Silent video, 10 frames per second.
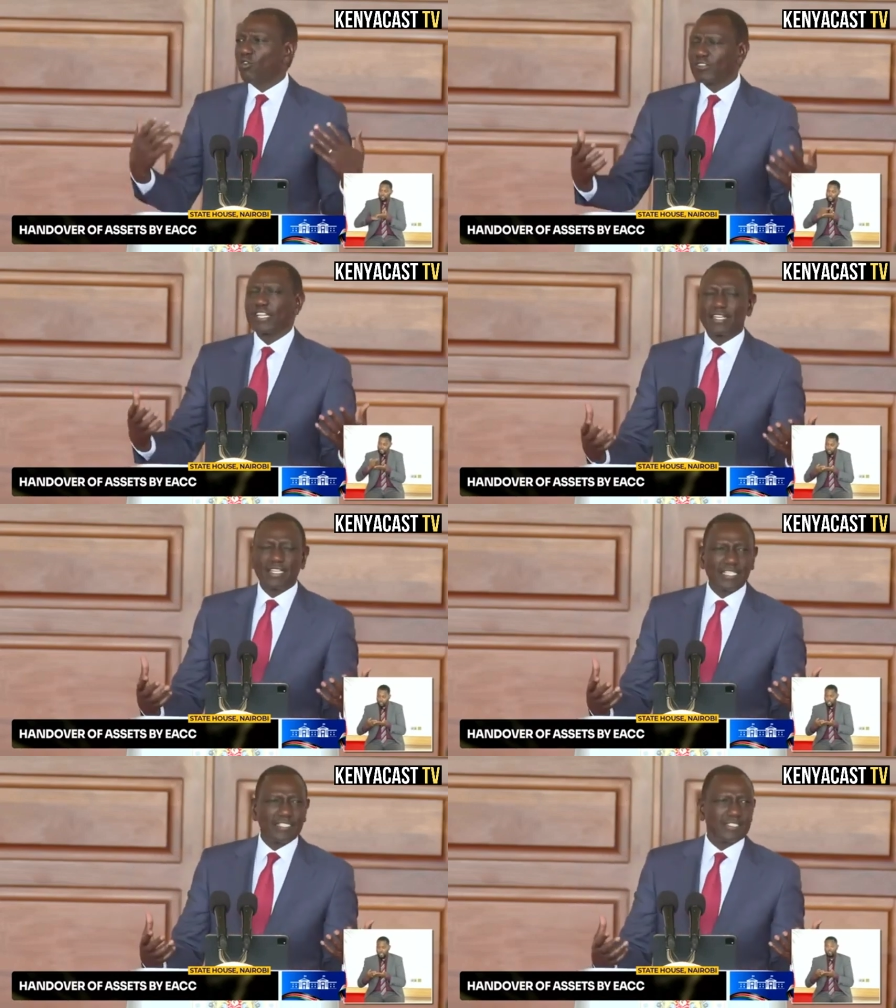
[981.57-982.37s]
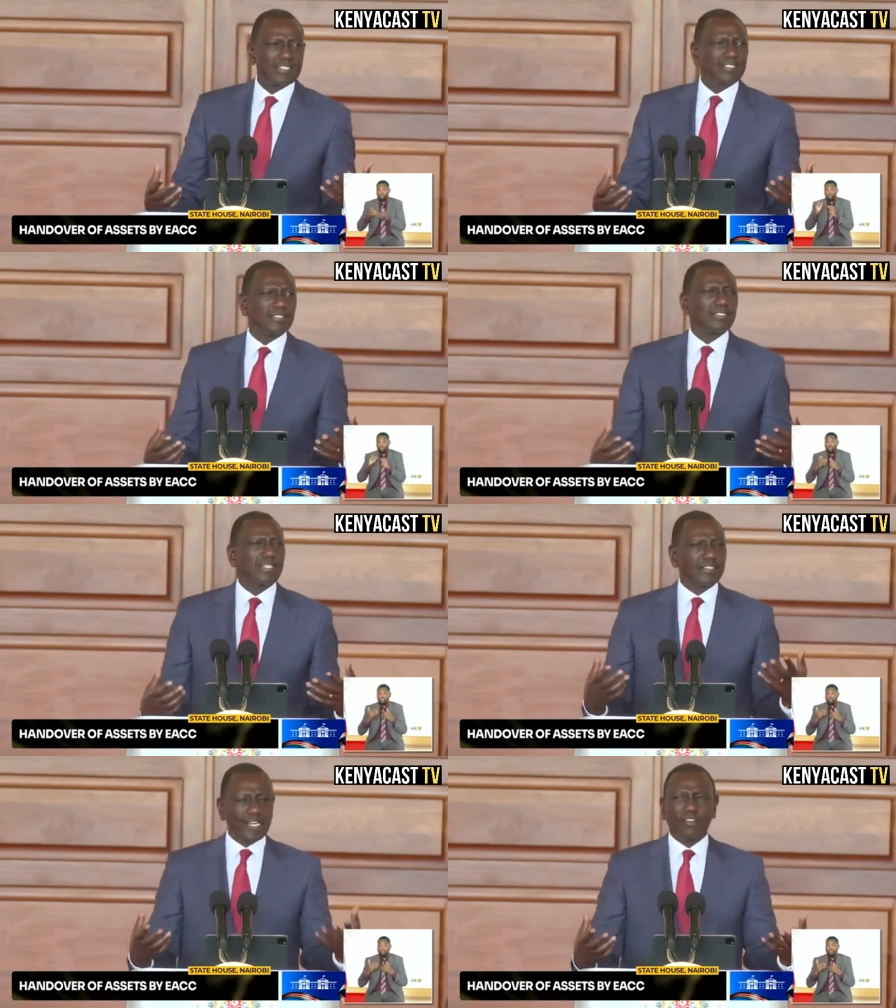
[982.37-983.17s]
all the needs
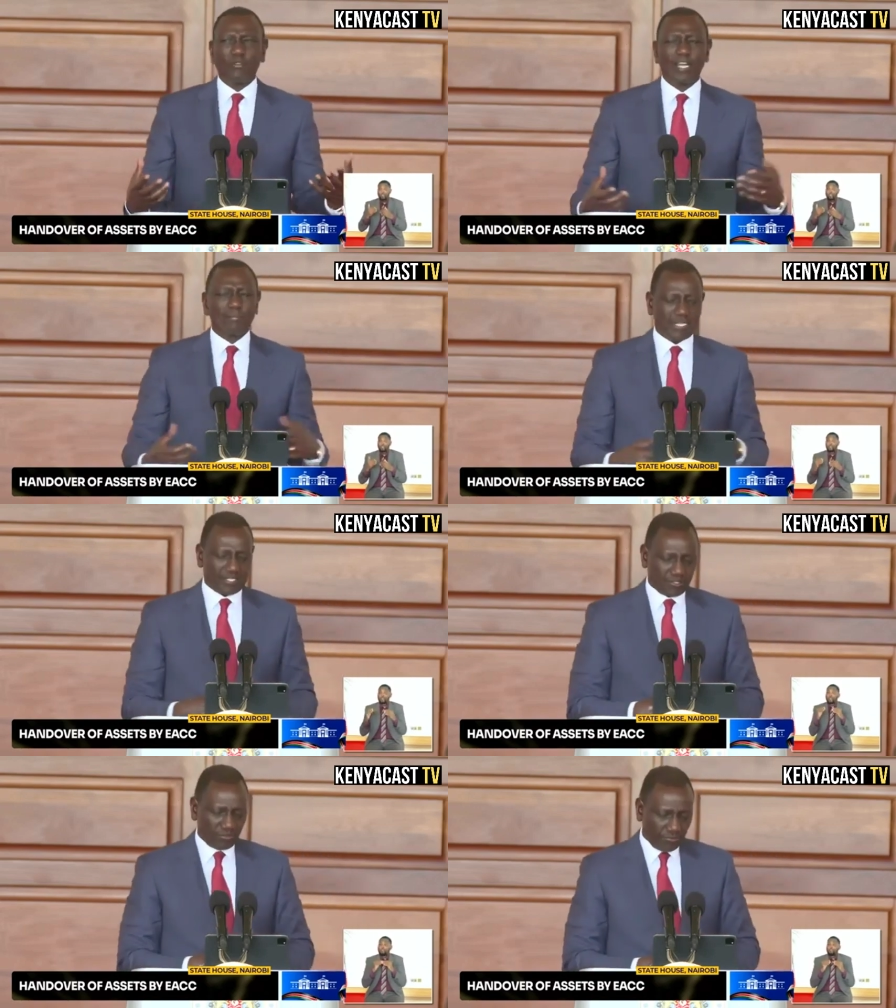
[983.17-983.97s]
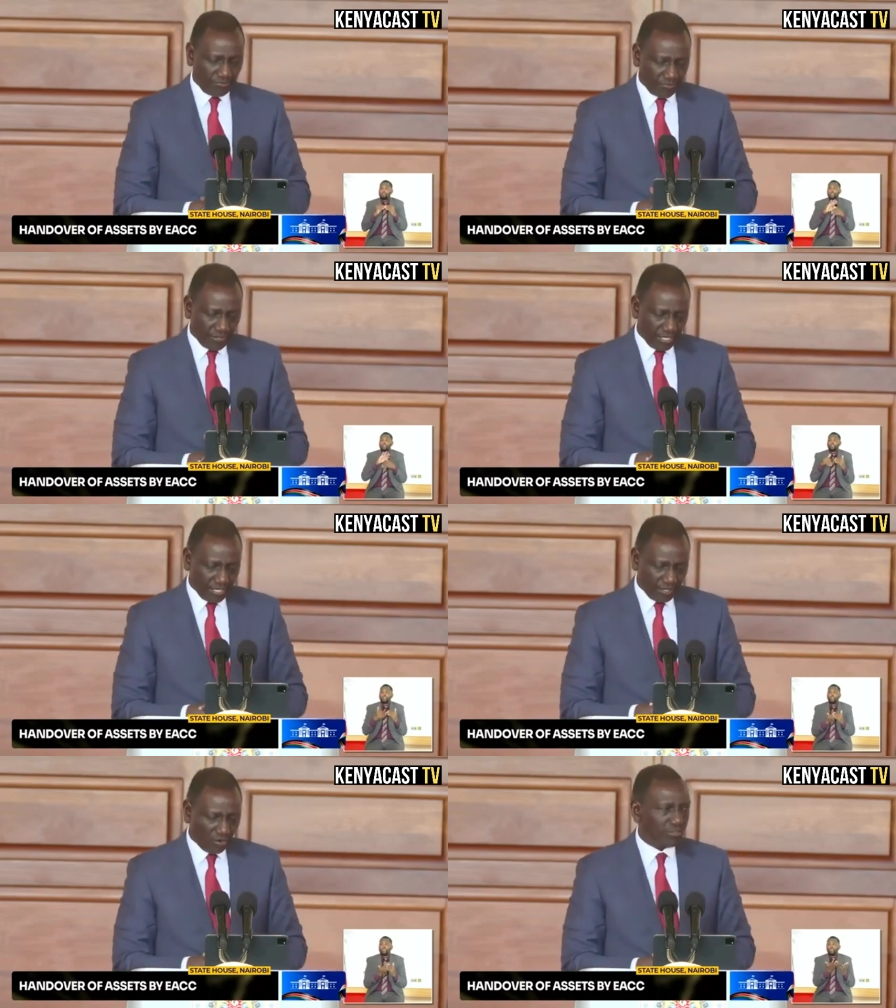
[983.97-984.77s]
and the requirements of
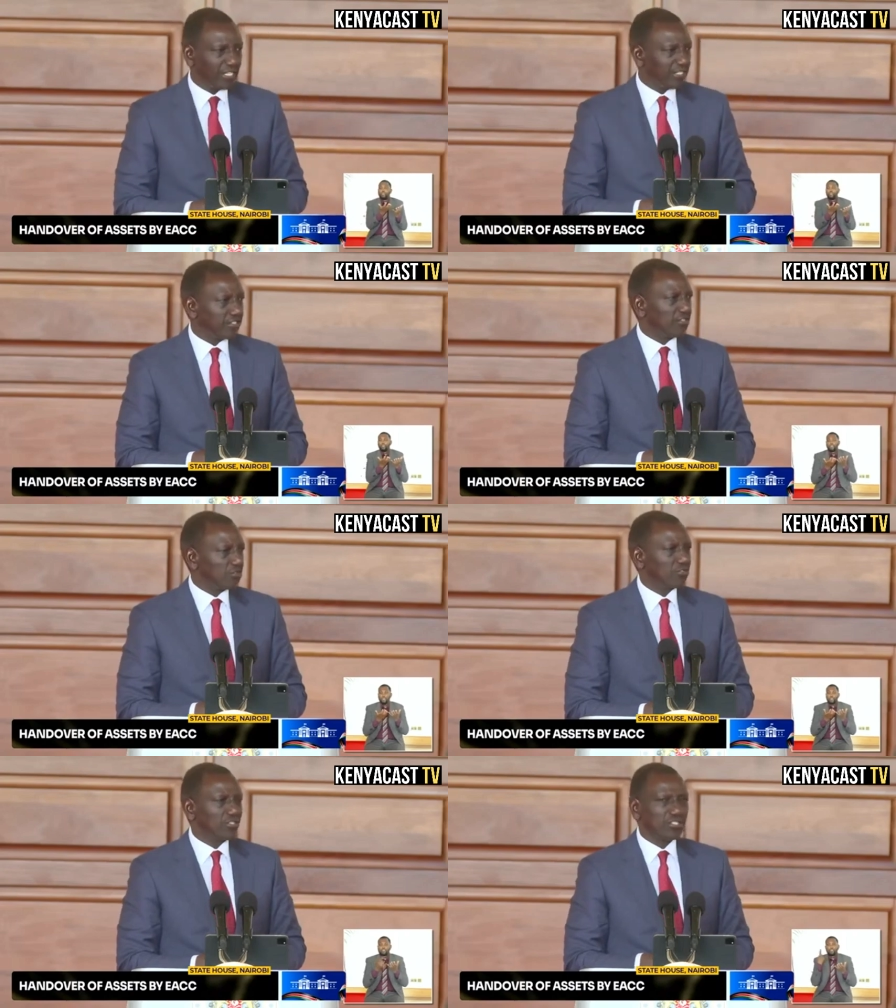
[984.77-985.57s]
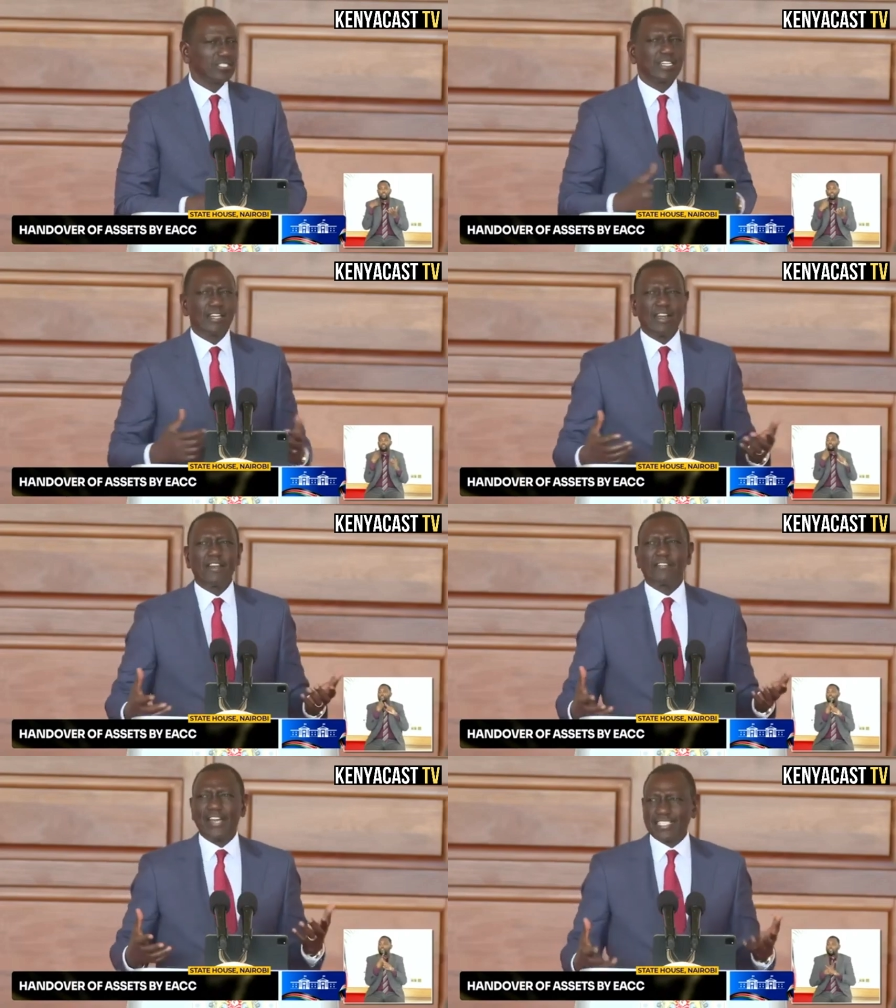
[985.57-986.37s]
uh, all the institutions
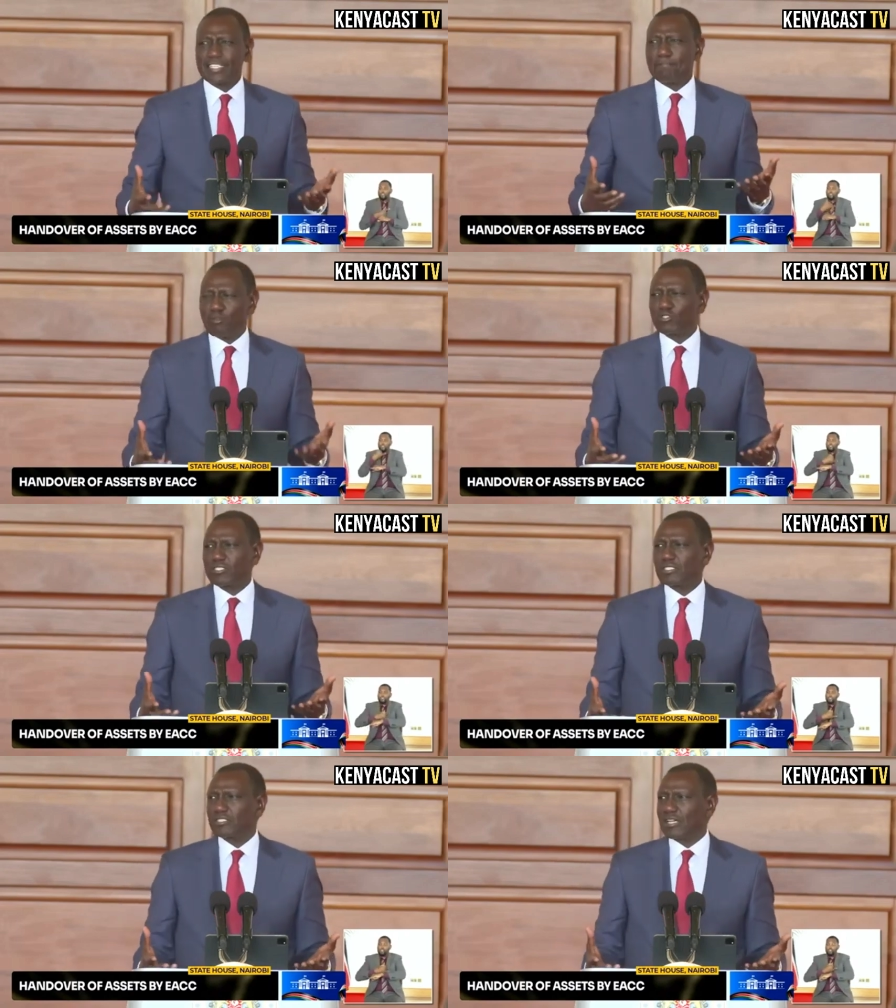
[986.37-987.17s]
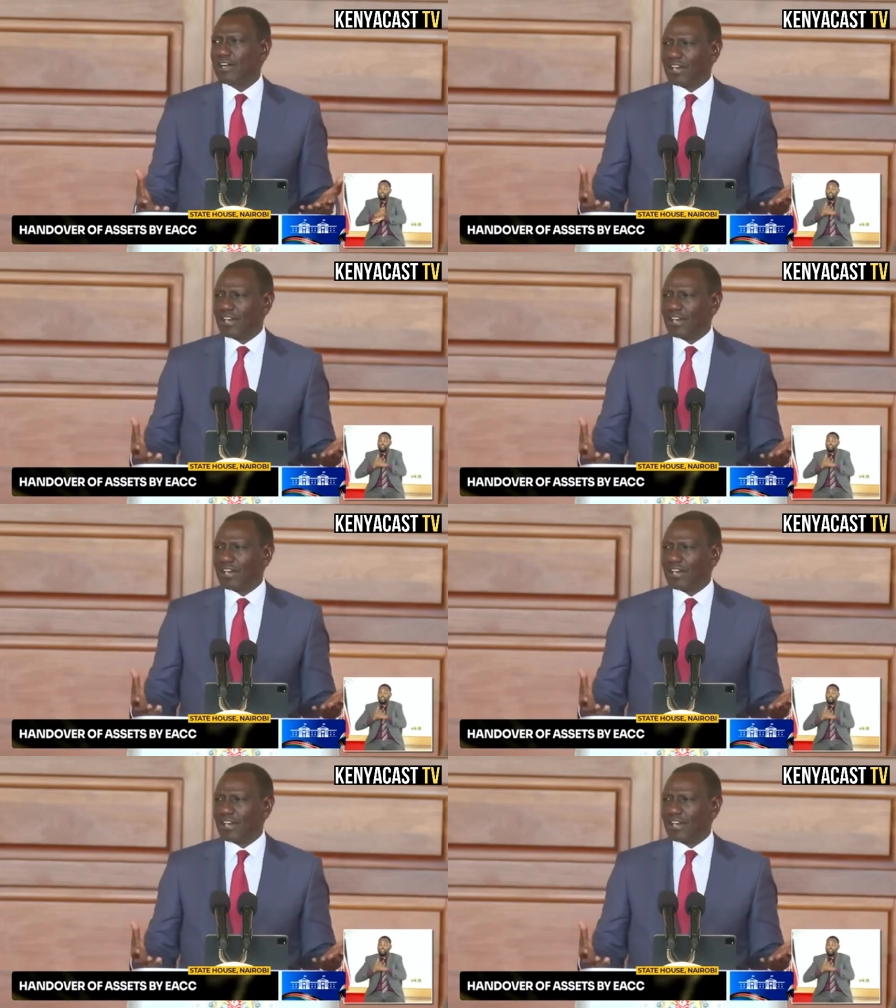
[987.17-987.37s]
that support